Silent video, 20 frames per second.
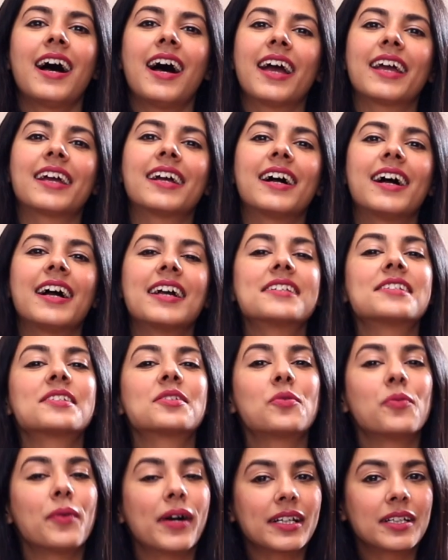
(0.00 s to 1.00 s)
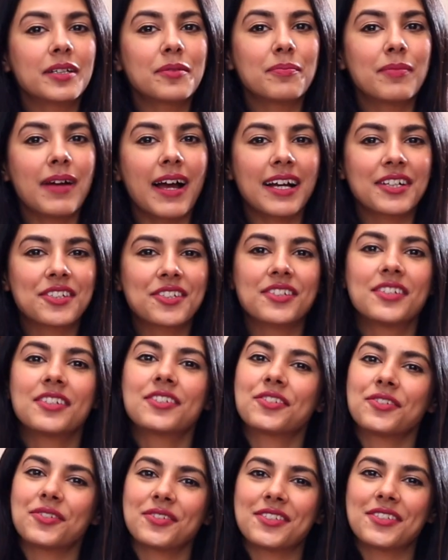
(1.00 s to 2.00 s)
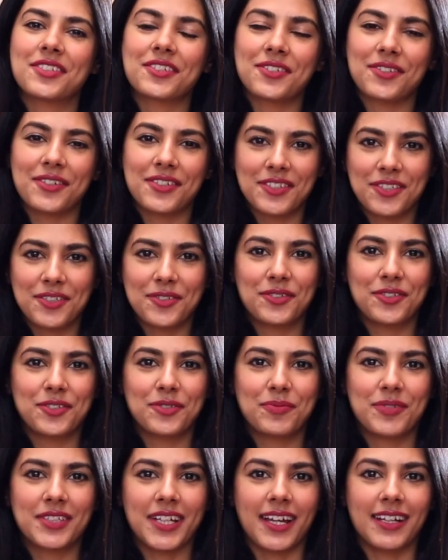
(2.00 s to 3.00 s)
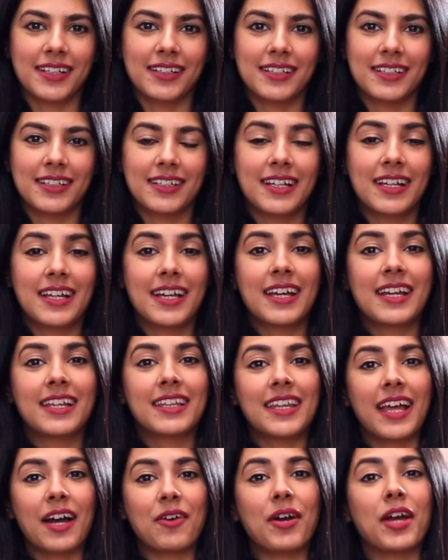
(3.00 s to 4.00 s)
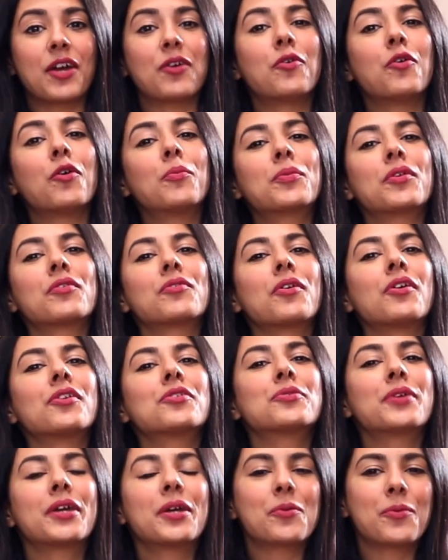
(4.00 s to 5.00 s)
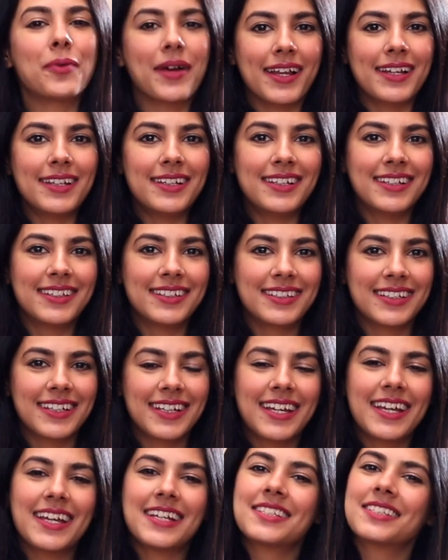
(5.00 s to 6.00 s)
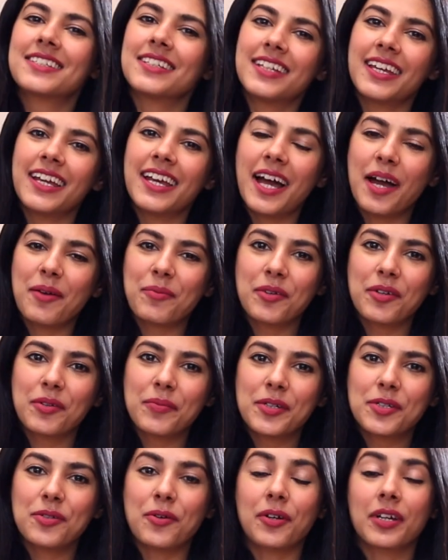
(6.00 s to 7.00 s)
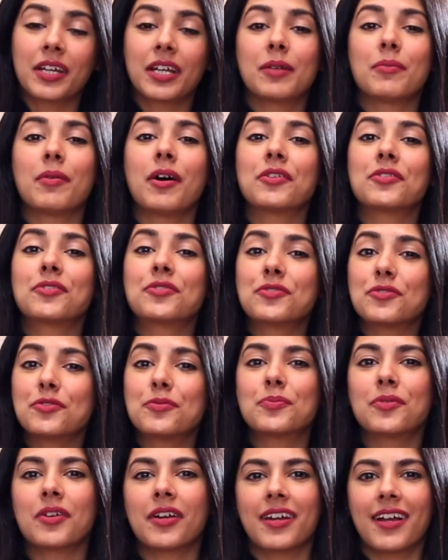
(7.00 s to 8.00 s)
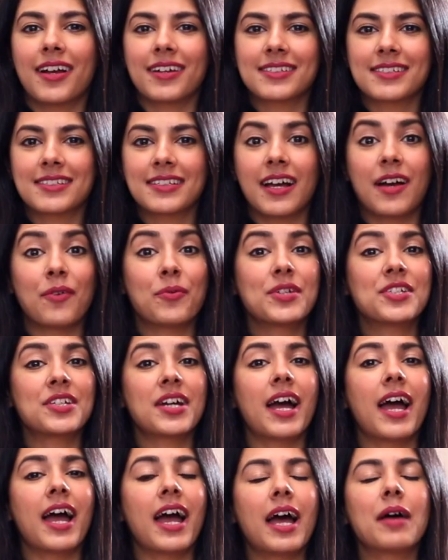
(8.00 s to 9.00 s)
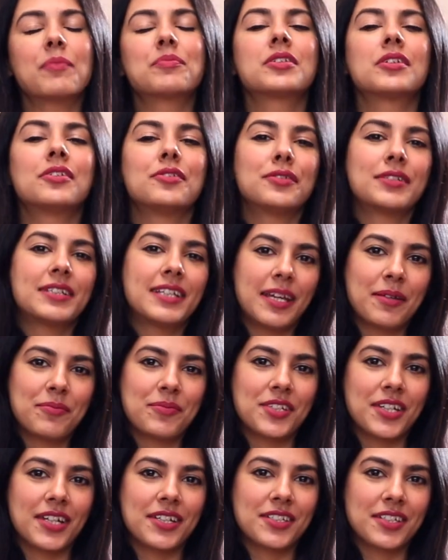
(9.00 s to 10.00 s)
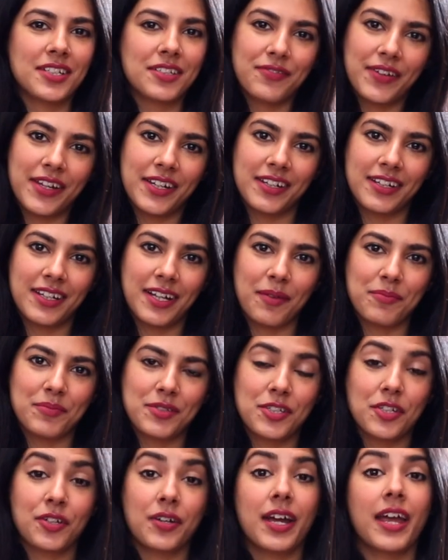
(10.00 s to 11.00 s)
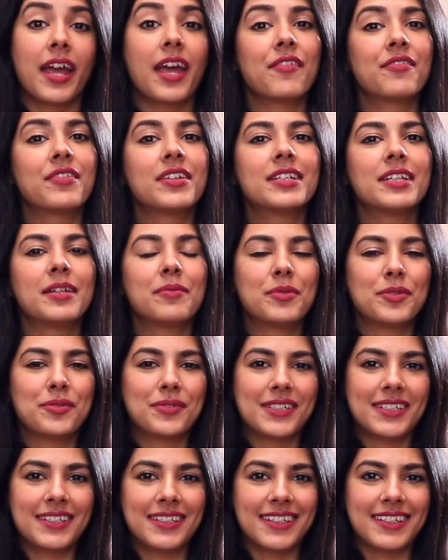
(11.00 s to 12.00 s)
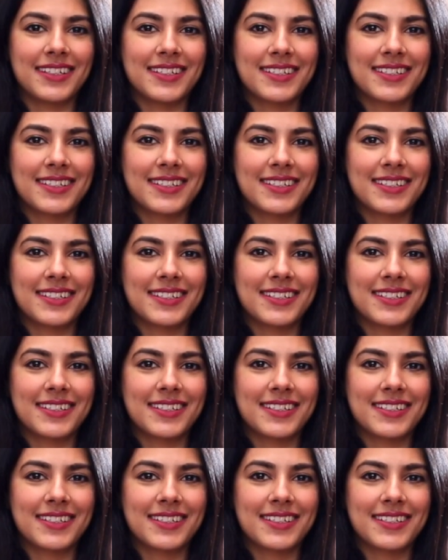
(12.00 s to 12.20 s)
Hi guys, welcome back to the Chosen Stores YouTube channel. Now I hope you're all doing well. Today I'm going to be talking about two products which are absolute game changers when it comes to your everyday beauty needs.